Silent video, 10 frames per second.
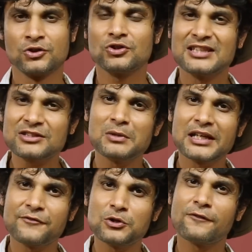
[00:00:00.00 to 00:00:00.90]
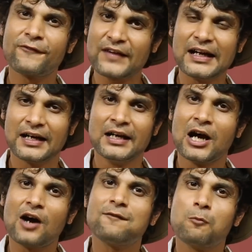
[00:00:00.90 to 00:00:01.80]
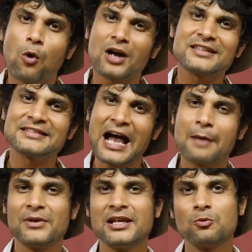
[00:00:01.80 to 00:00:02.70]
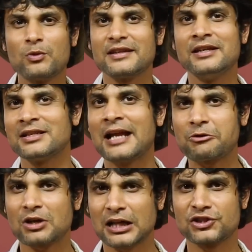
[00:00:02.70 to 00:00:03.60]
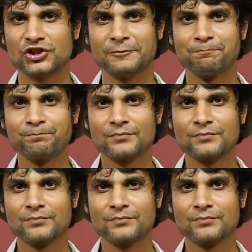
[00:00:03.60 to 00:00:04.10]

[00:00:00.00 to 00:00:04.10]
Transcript: So this will give you a figure of what is happening with Indian agriculture.